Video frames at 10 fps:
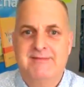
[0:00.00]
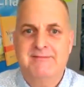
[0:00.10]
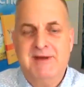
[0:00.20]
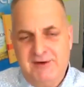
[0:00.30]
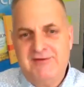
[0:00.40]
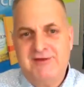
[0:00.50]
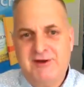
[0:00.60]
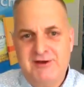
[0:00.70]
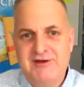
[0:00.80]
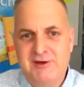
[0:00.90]
But here's the
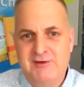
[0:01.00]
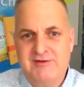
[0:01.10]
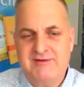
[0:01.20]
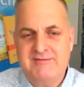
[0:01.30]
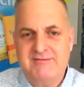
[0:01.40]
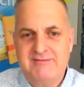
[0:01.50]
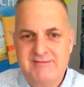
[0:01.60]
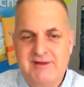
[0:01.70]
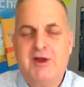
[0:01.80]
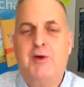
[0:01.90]
good news.
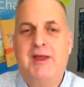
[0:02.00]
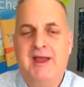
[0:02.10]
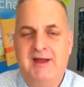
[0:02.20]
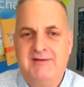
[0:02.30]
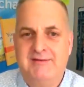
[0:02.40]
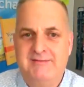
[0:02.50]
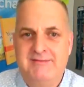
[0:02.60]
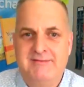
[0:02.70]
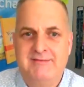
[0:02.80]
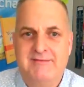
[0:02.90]
Go ahead.
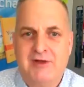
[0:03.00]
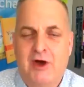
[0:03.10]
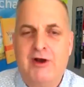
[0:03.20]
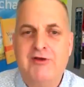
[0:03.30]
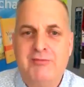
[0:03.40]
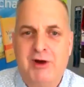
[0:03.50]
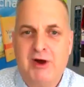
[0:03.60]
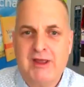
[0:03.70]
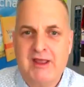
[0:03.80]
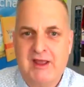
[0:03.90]
Call it your
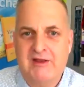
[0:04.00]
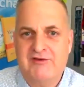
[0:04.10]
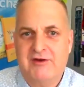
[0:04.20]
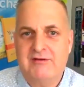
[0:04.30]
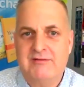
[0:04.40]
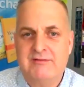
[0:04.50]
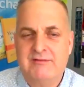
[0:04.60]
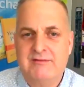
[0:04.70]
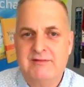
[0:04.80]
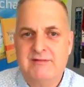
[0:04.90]
parking angel.
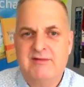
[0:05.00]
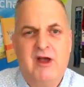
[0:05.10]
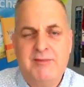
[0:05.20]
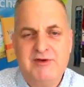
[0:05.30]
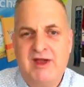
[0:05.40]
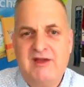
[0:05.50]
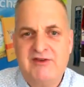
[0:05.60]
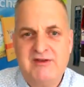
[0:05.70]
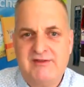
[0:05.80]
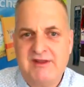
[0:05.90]
Law of
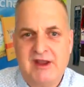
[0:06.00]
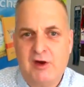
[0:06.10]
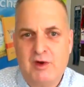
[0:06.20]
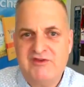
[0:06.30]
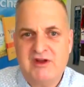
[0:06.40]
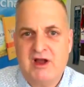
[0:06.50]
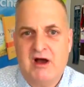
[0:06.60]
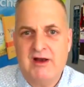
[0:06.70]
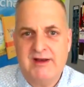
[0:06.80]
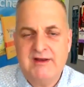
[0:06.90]
attraction doesn't care what you
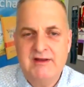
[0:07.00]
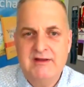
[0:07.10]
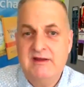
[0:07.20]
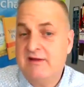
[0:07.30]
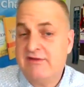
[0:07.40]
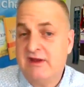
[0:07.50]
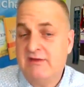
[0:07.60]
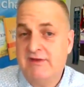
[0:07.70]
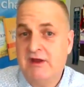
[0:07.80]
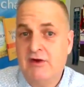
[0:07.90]
call it. It doesn't
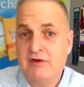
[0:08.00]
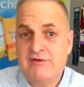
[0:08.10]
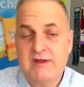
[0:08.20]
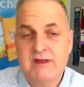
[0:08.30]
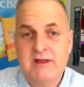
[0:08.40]
have ears.